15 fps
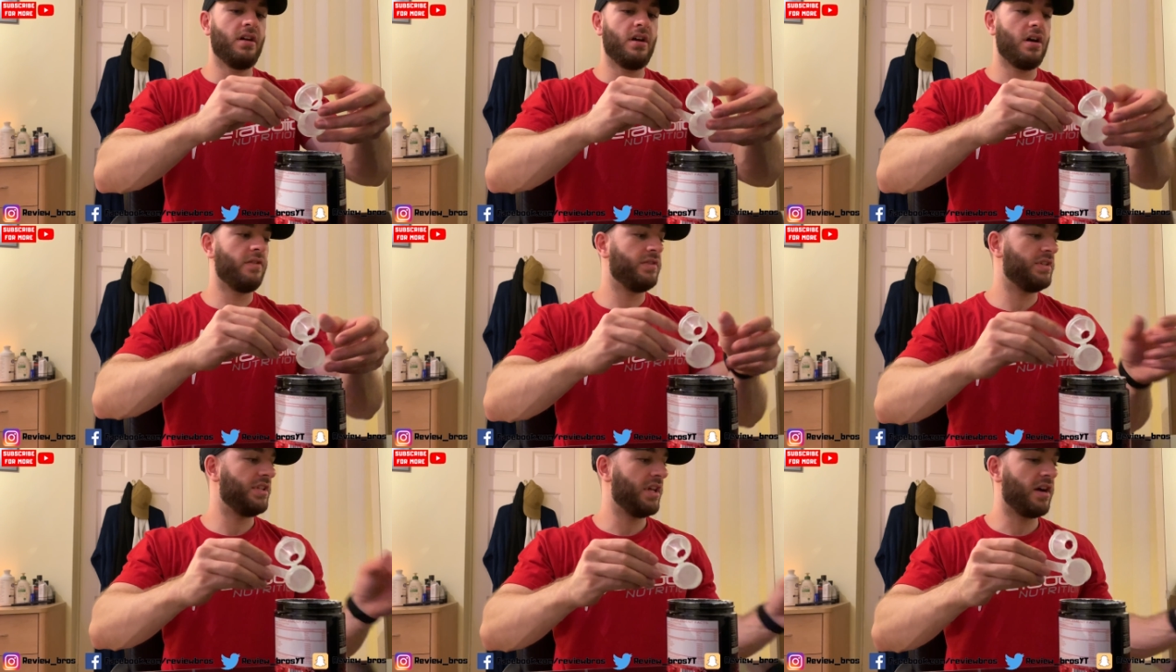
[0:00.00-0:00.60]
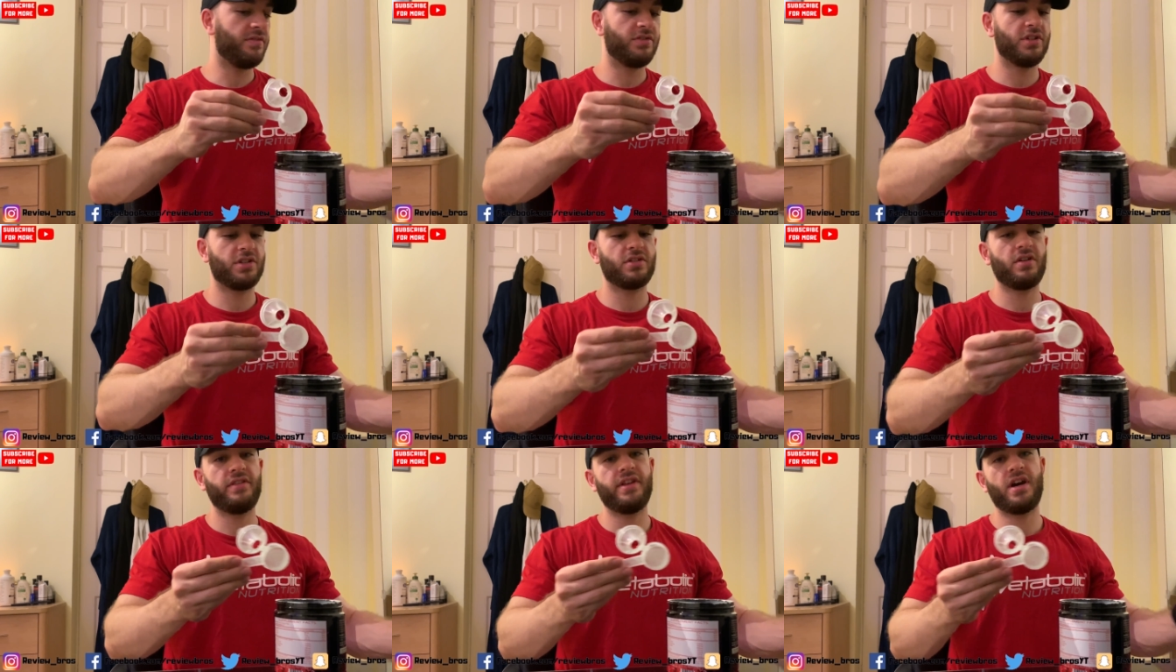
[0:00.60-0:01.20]
Obviously, I've
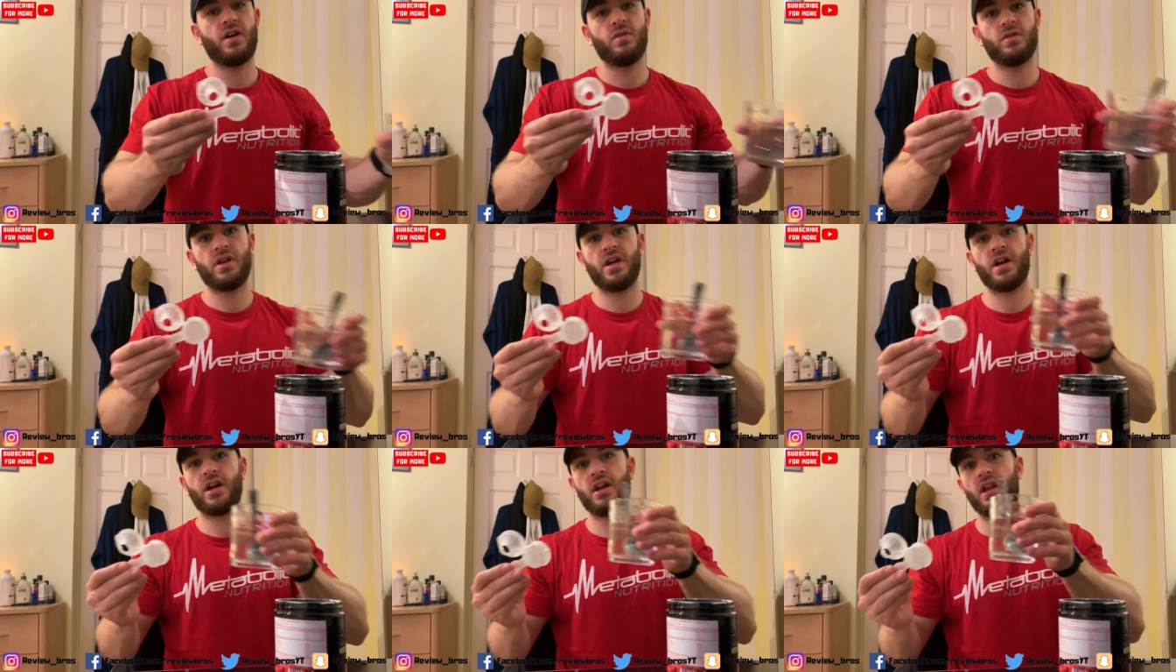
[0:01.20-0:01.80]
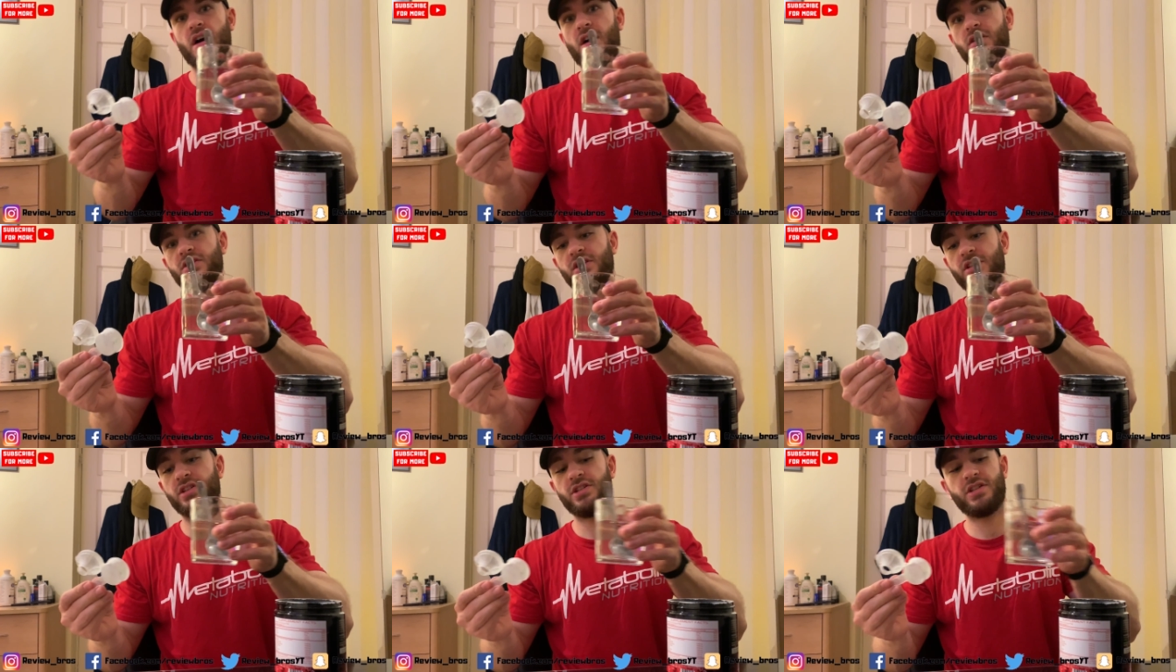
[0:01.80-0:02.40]
just got the old glass
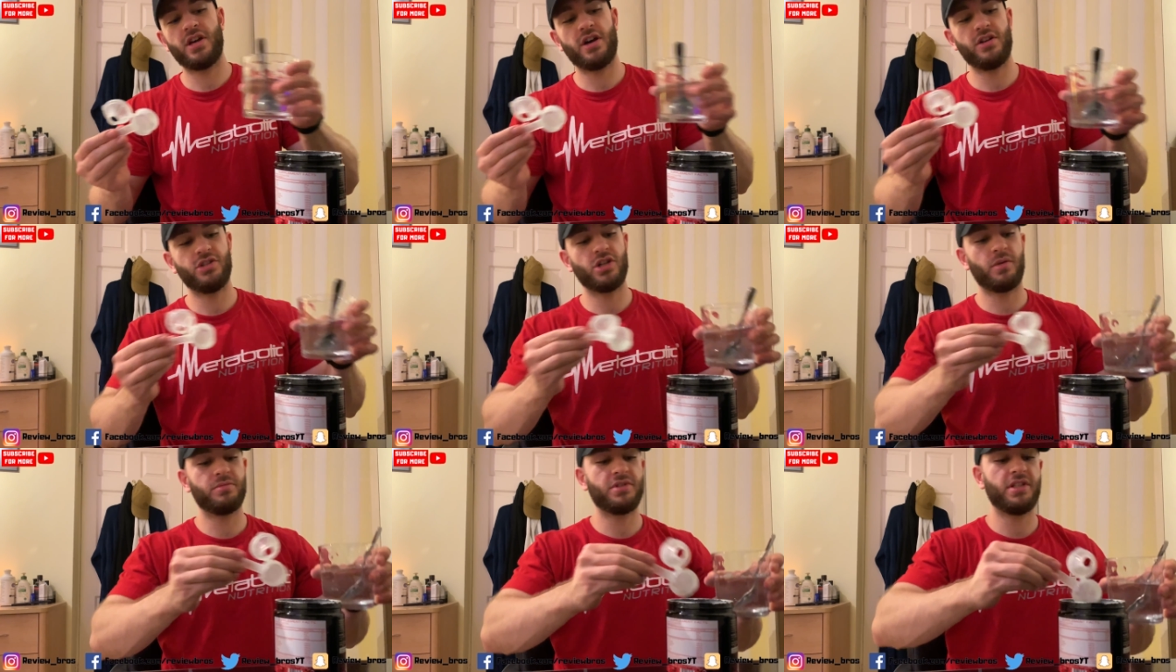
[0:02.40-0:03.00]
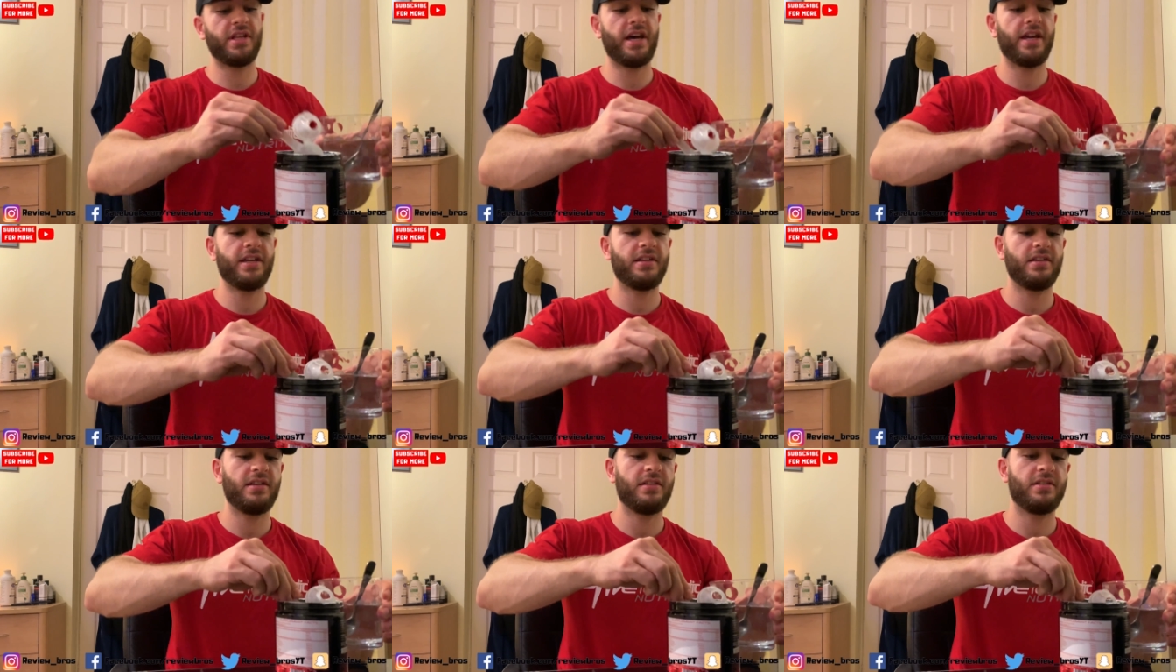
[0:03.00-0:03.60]
and stir job today,
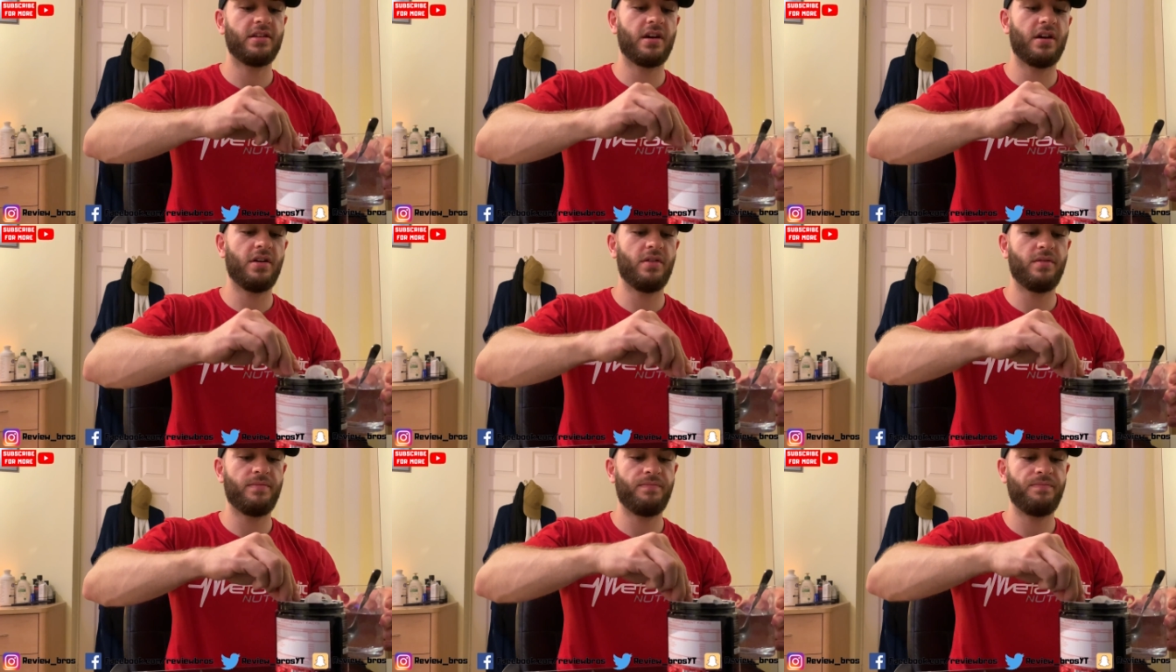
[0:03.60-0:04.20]
so